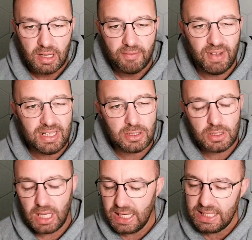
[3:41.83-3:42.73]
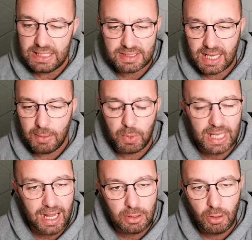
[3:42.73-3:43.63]
Then in this game we
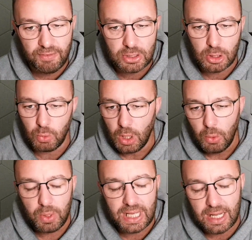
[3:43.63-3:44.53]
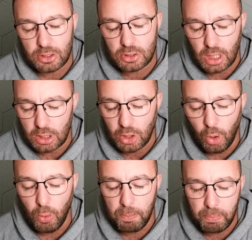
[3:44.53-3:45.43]
get another 2. We get a
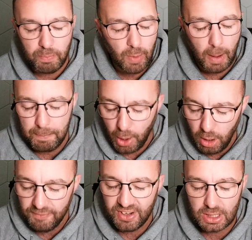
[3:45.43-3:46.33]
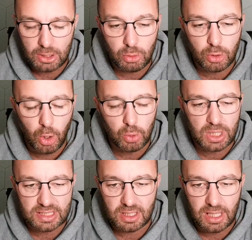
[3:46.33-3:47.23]
goal, a perfectly good goal
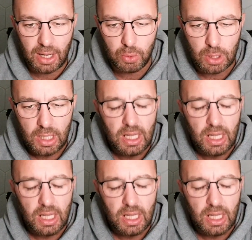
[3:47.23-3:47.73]
disallowed.